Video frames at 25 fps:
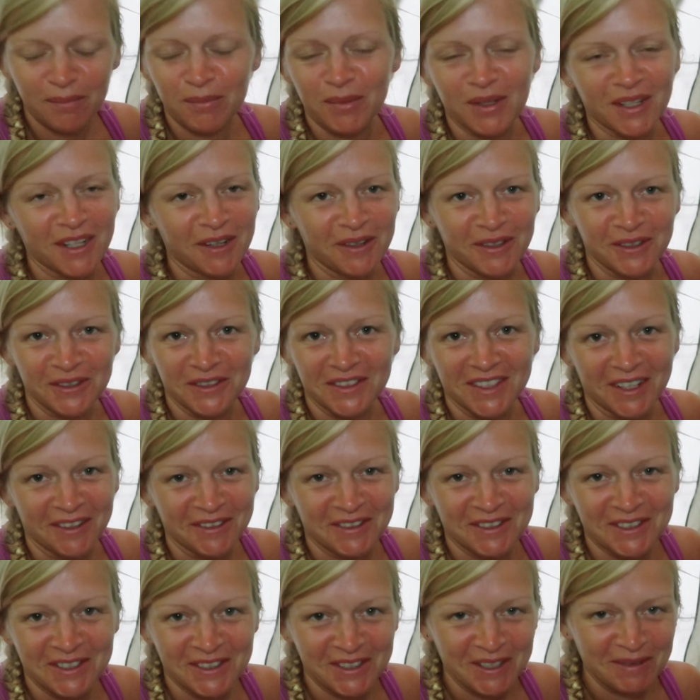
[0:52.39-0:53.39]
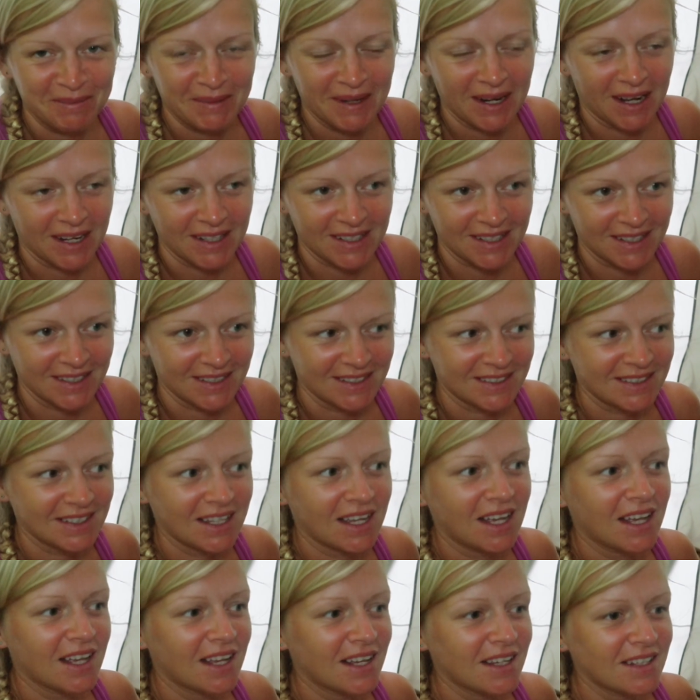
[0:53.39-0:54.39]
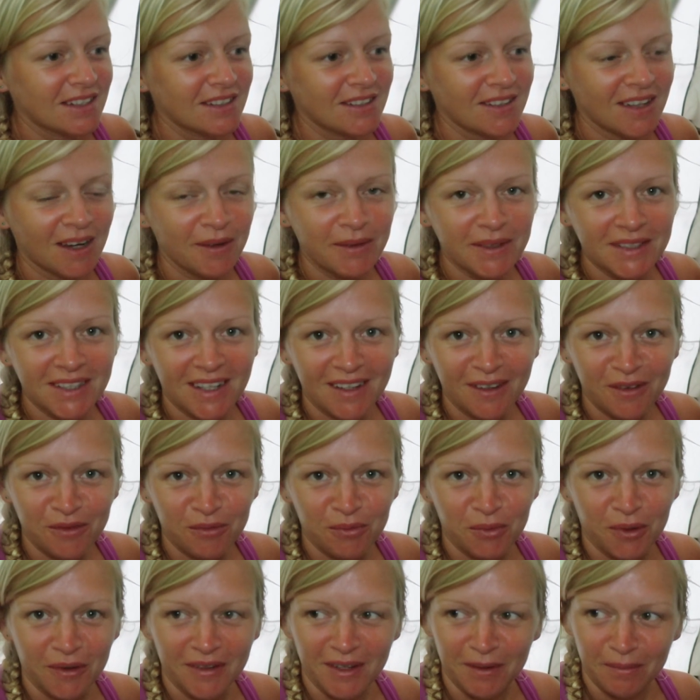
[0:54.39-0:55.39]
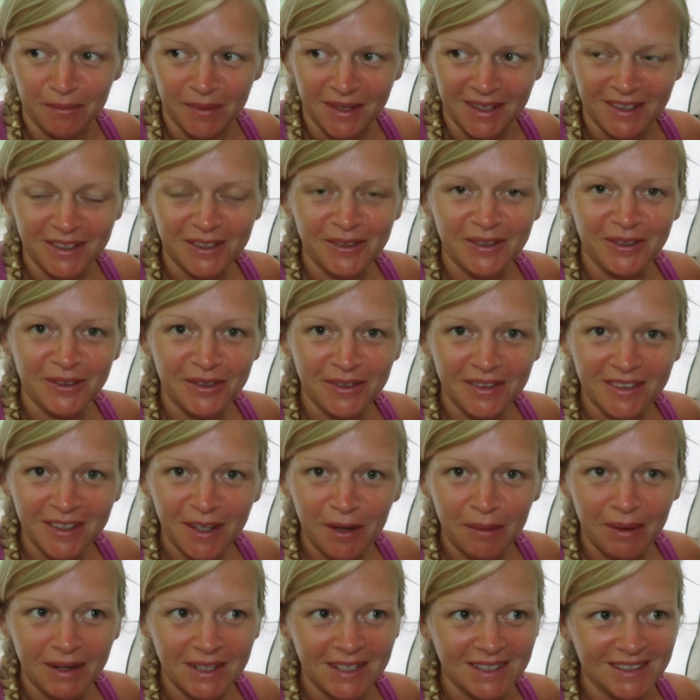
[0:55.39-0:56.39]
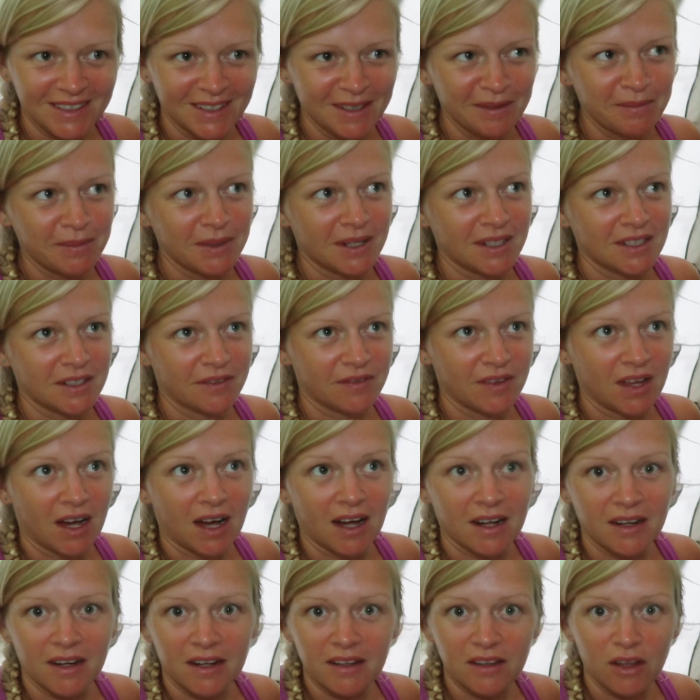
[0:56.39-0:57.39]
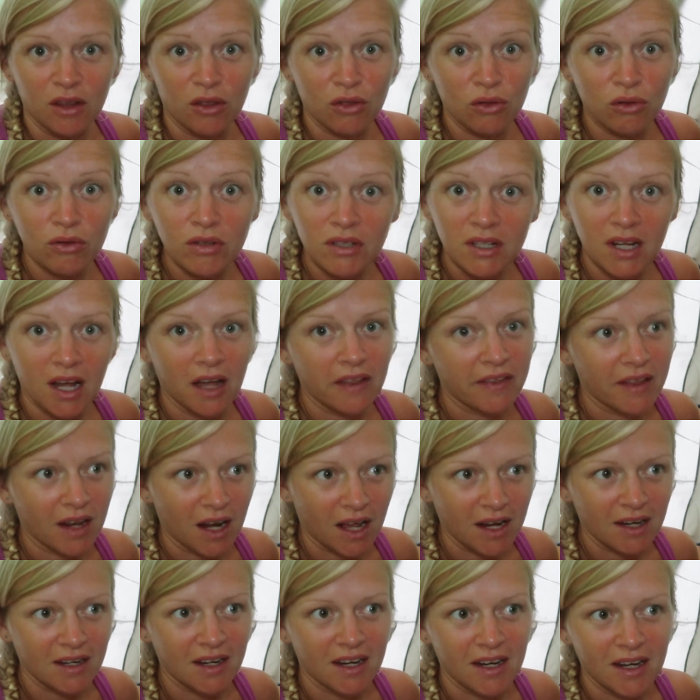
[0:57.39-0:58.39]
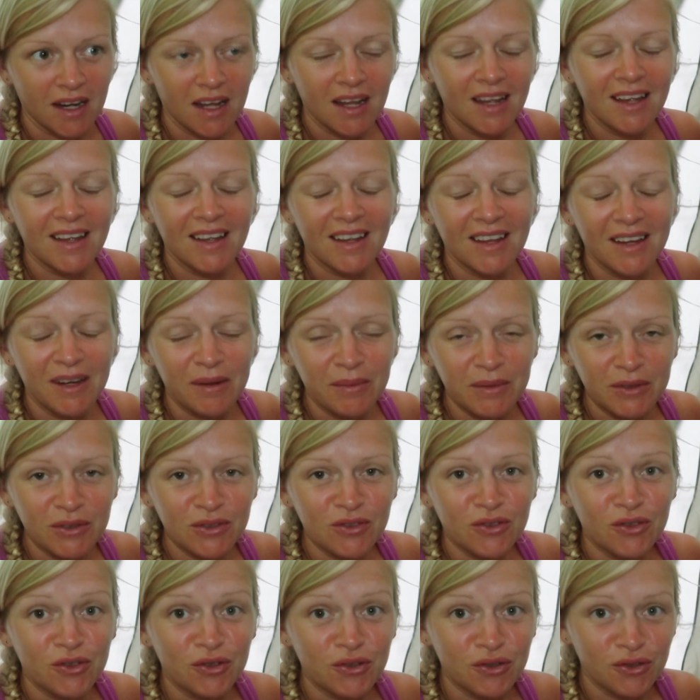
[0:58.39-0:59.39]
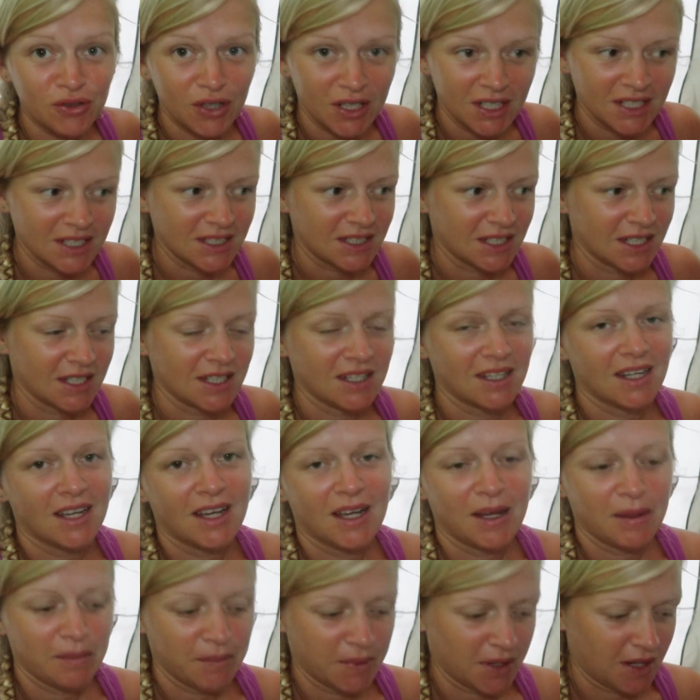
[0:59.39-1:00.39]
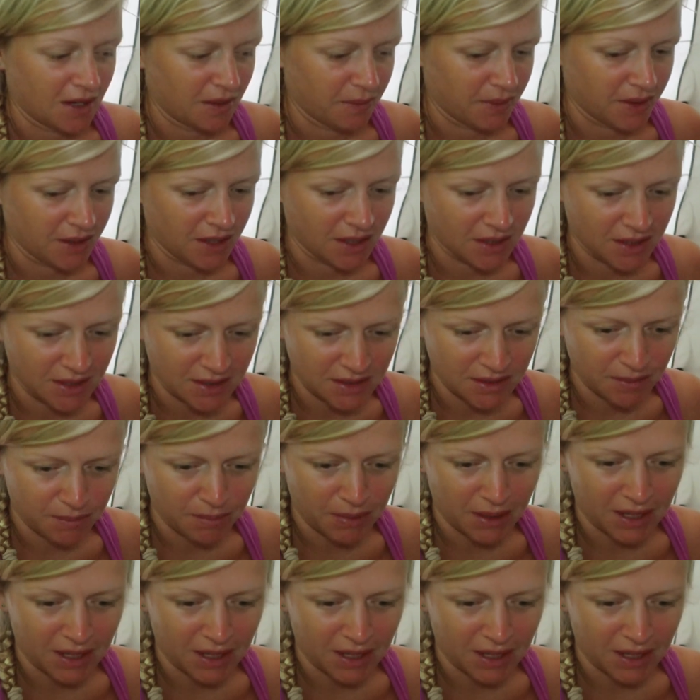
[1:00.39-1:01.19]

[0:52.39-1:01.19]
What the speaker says: But you know, you just have stupid ideas. So that was kind of worrying me. So I couldn't go back to sleep because of that. And like the thunder and the lightning, it was crazy. But anyway, I need to